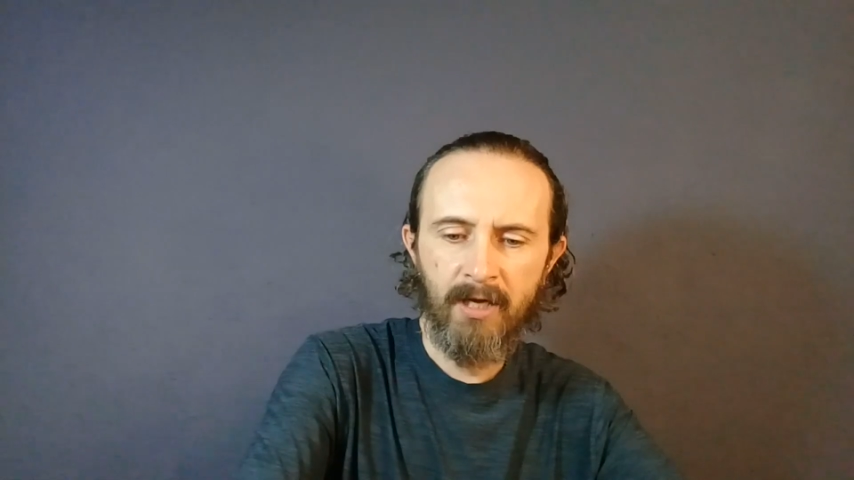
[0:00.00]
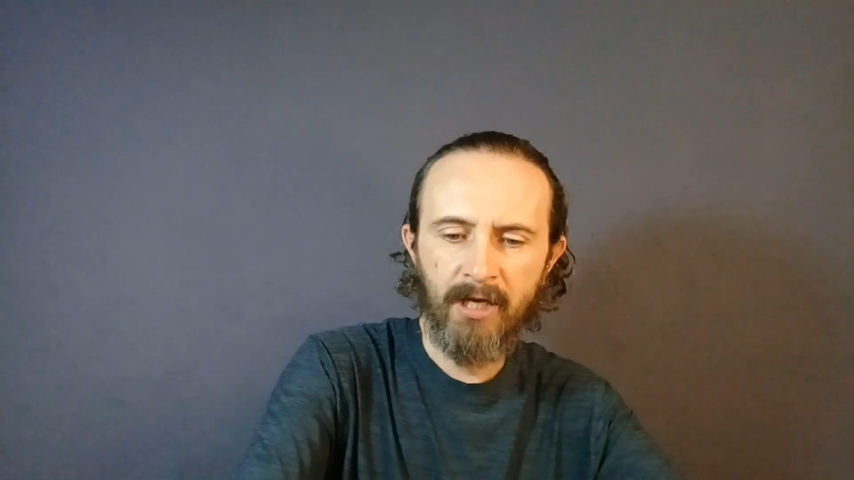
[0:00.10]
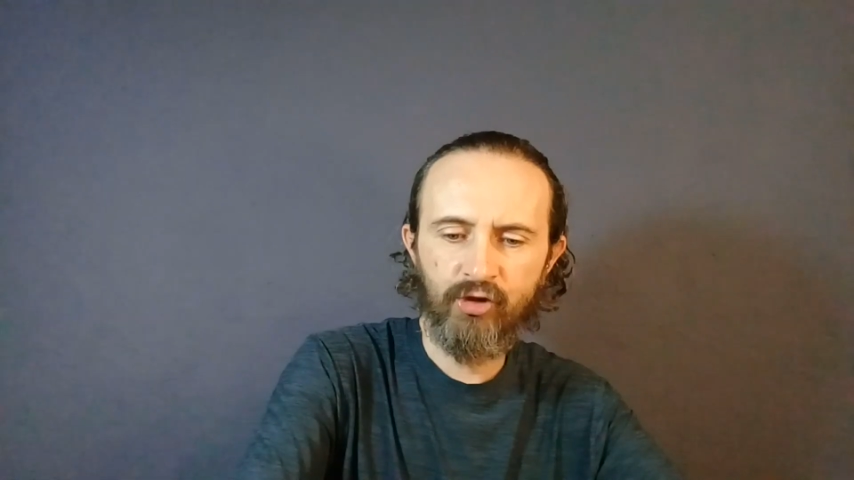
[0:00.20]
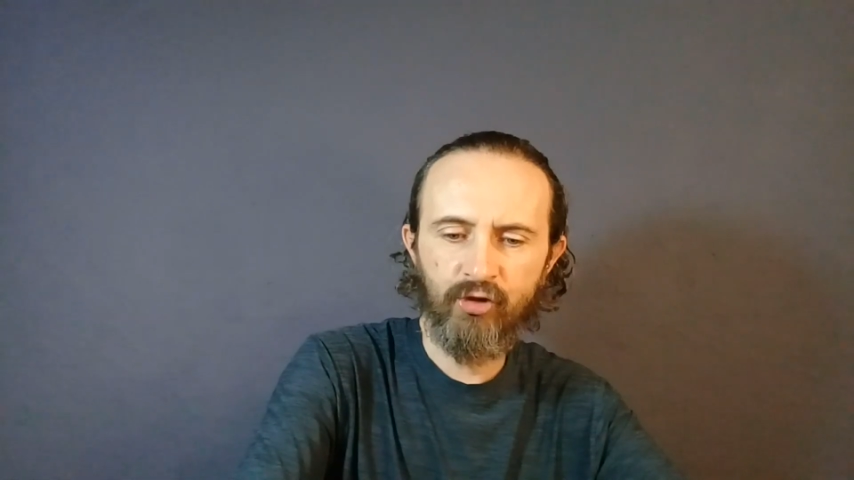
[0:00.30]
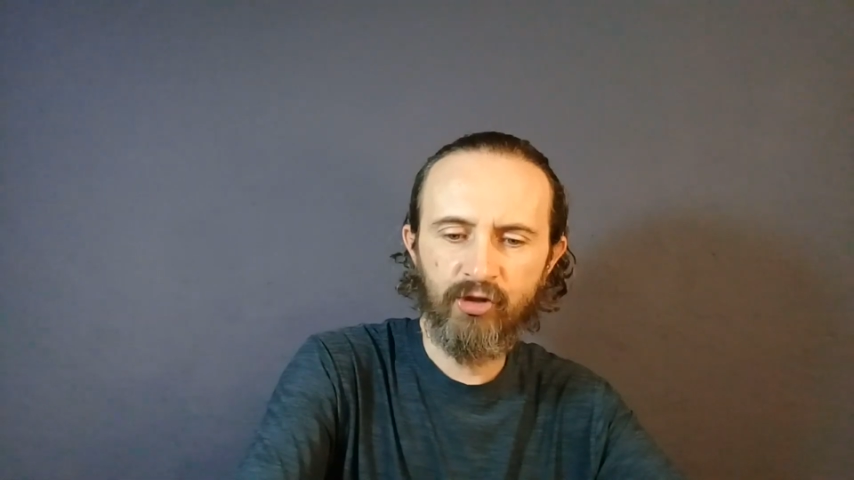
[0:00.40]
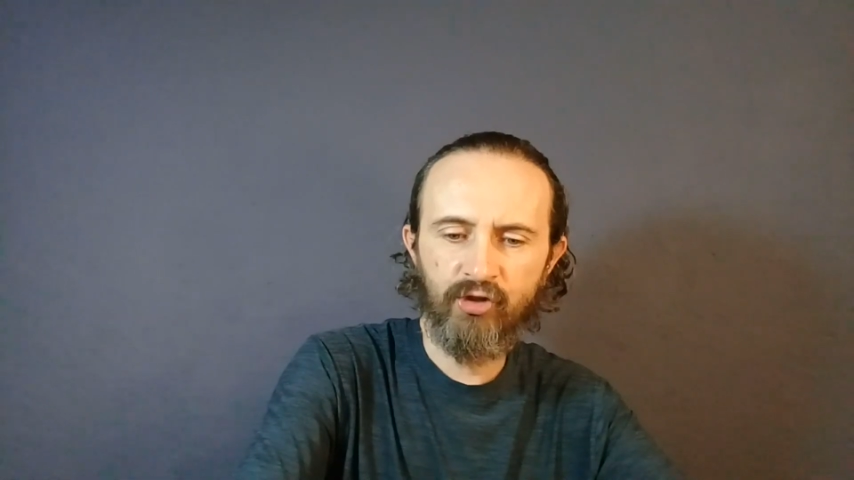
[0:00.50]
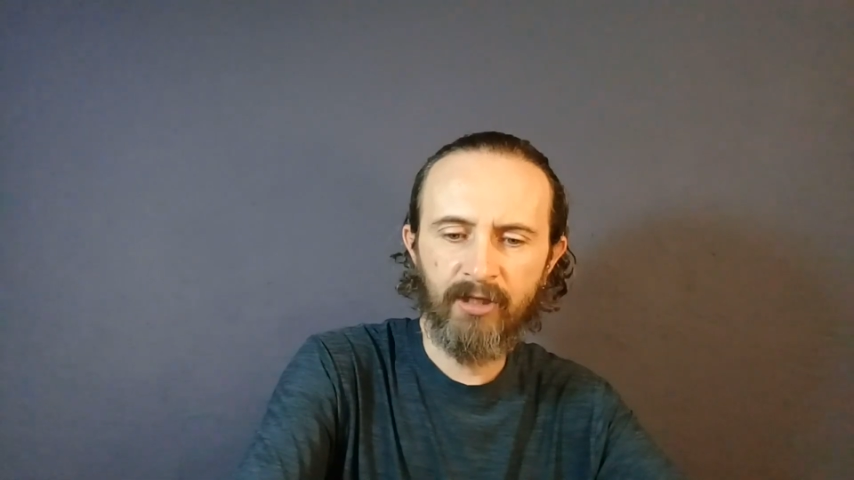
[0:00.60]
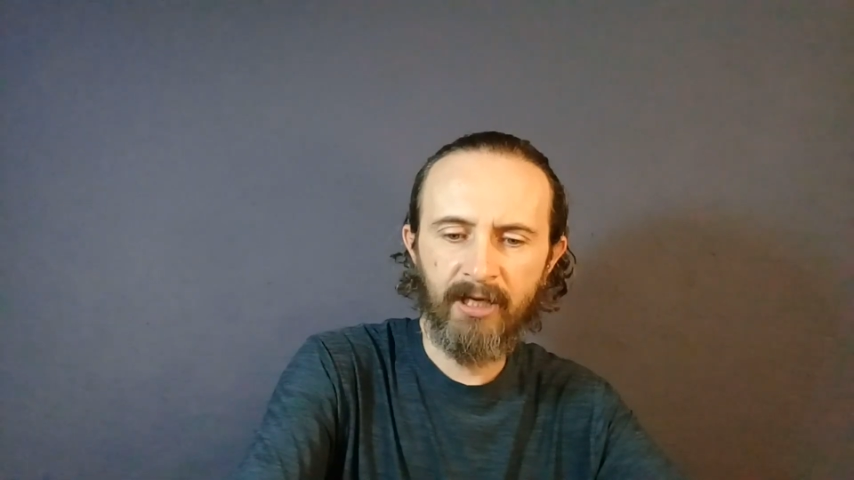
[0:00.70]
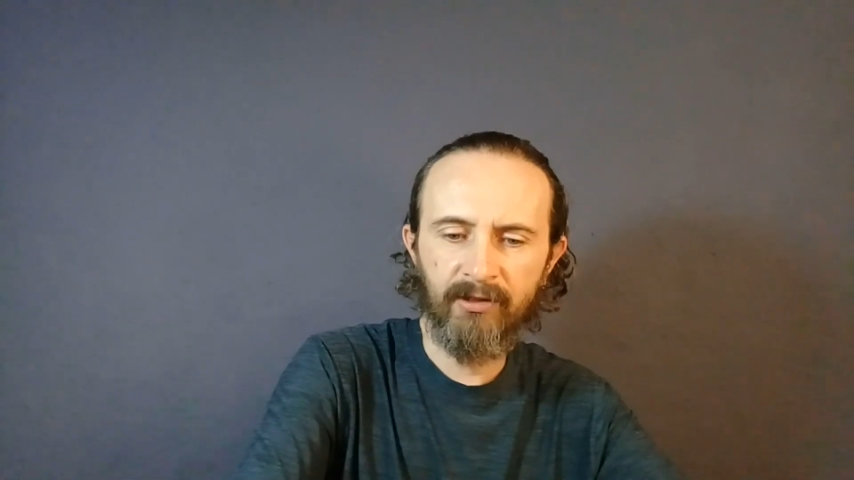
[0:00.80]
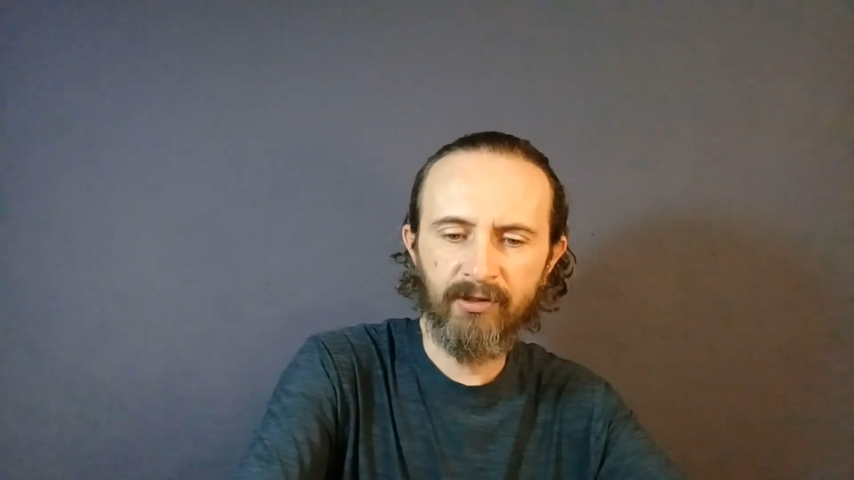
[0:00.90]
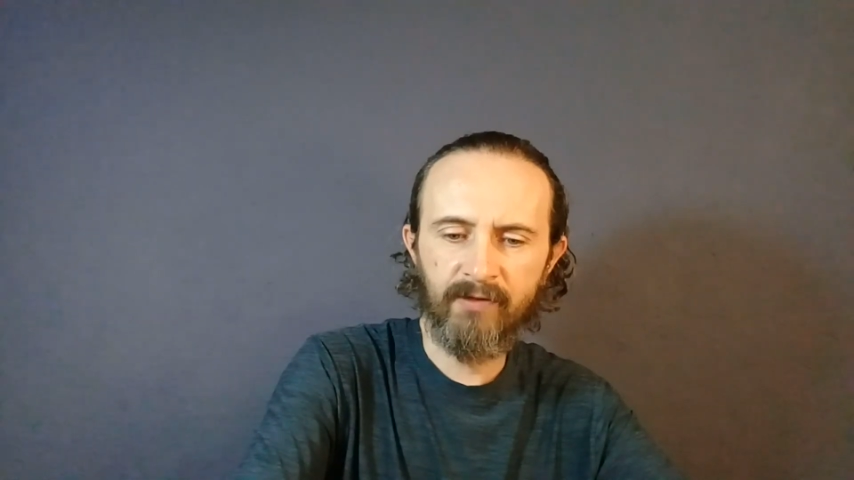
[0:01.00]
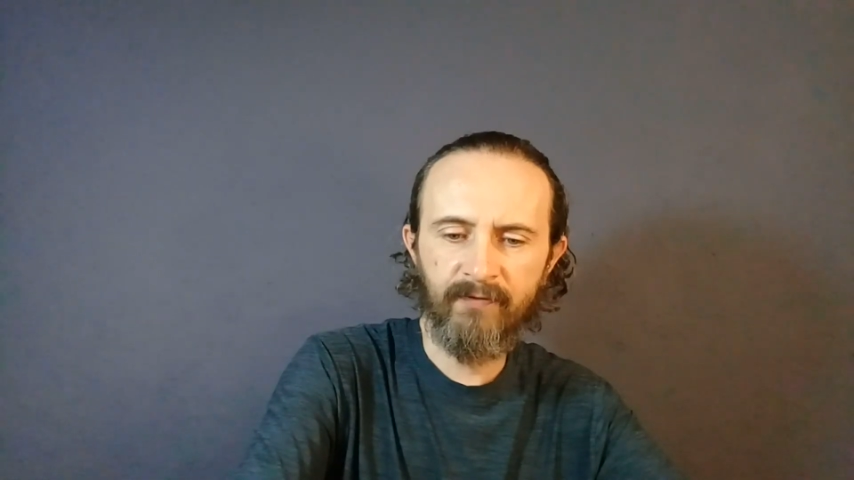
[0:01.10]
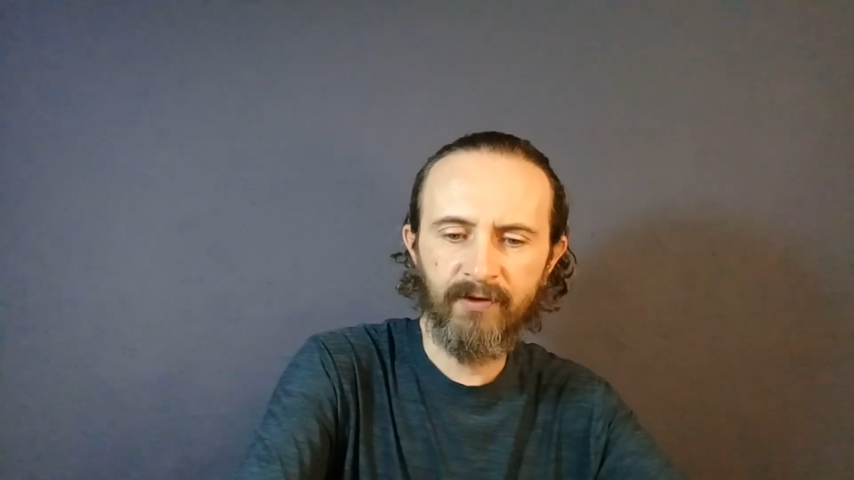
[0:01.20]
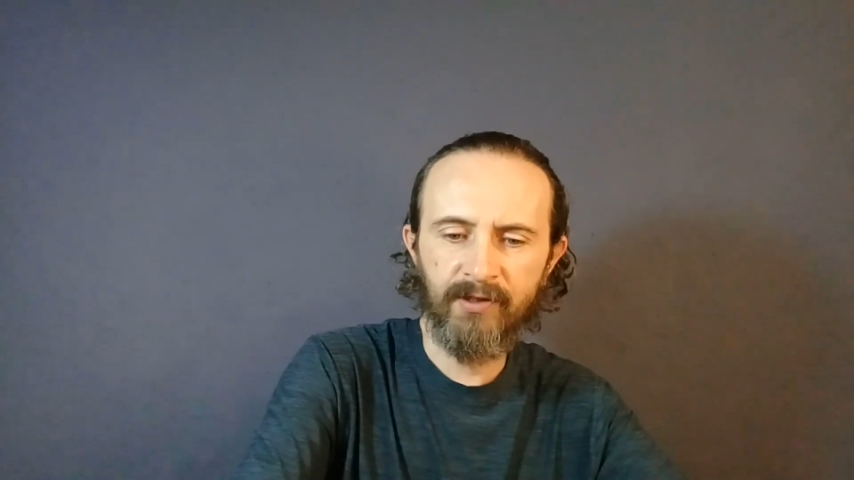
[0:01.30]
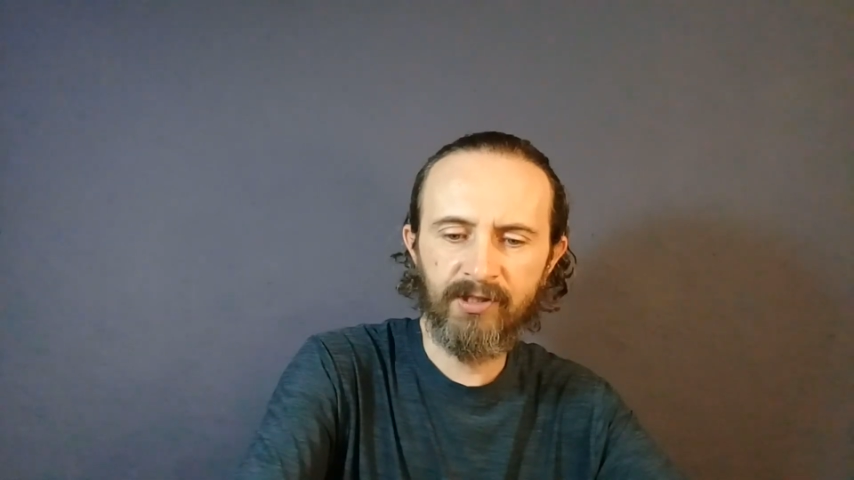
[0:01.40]
as soon as you take this
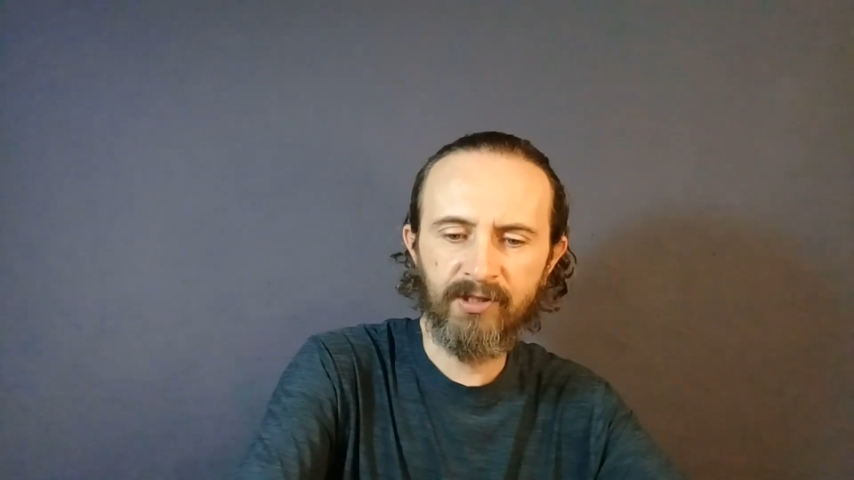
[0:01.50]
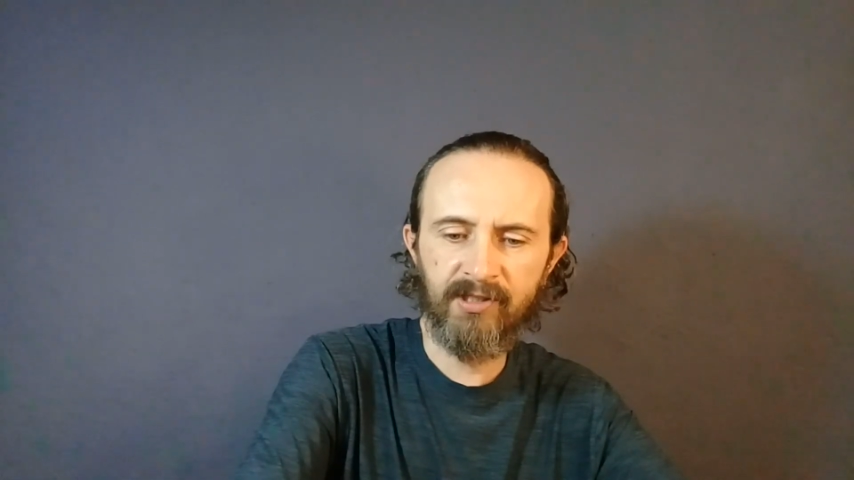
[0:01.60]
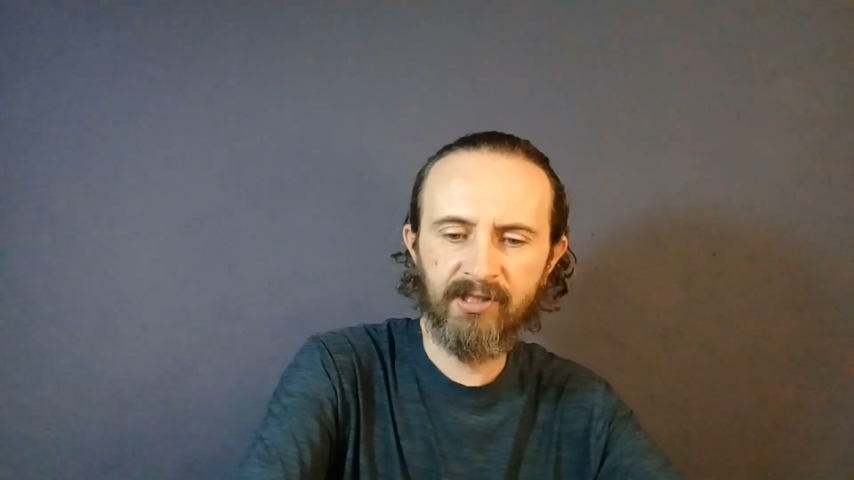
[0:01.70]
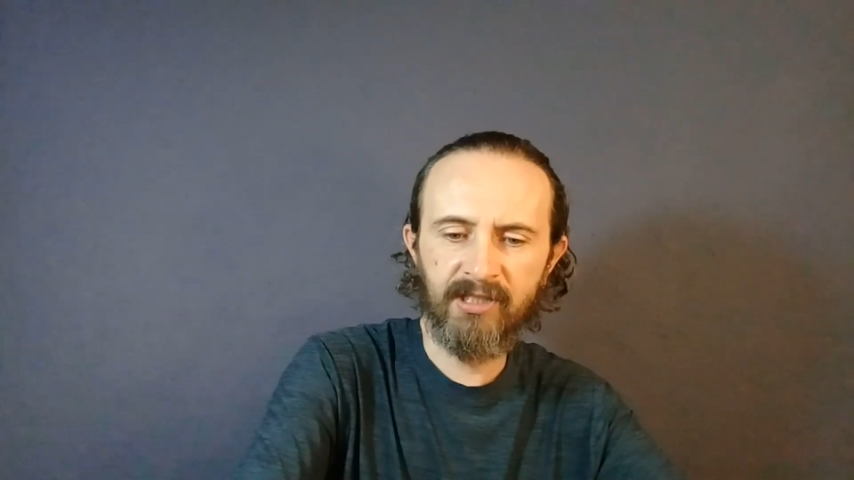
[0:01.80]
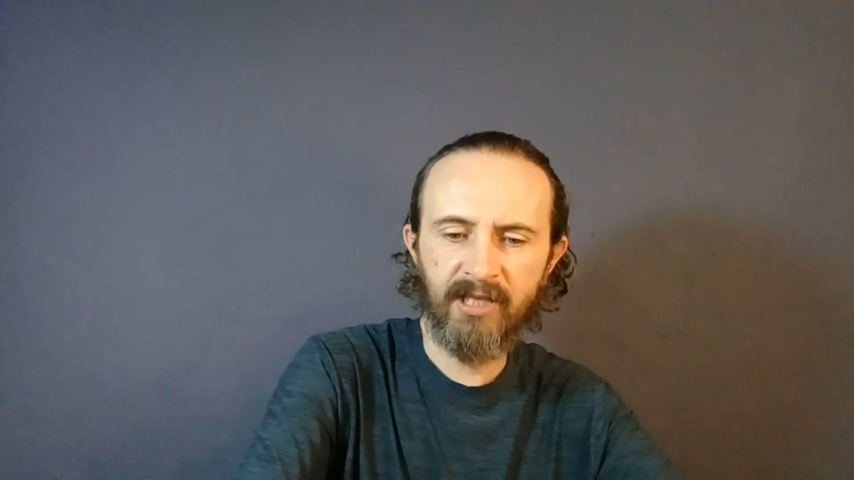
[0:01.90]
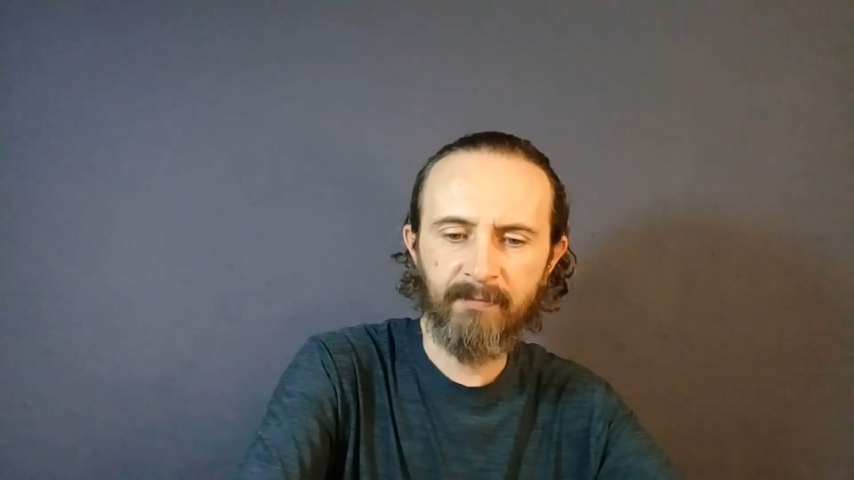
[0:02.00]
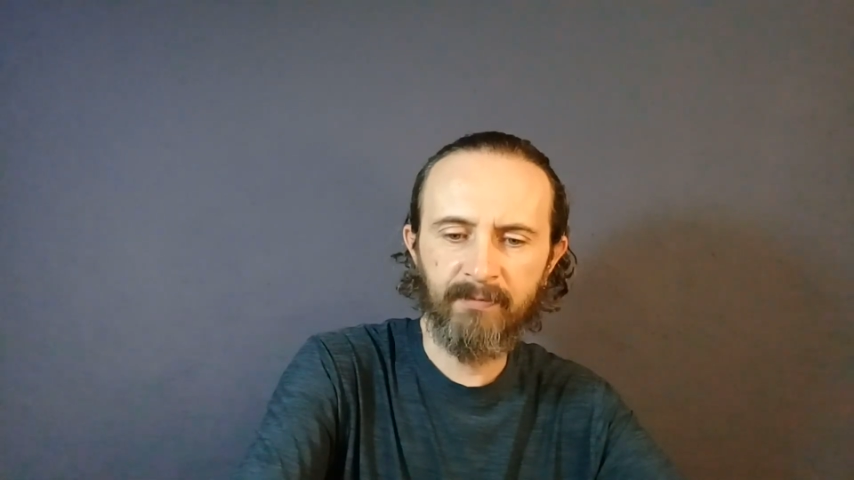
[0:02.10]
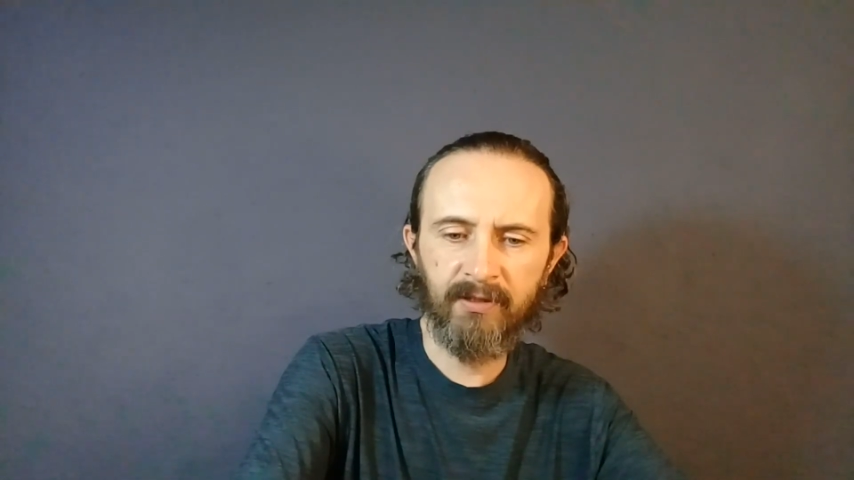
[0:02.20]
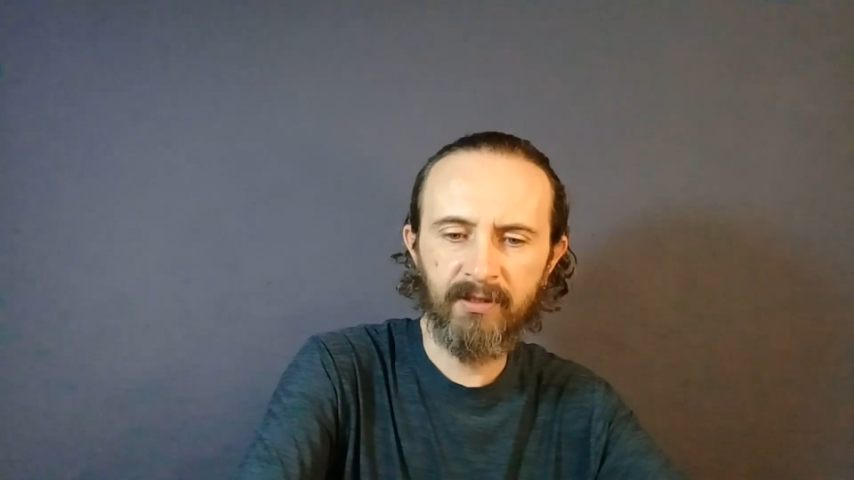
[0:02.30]
first step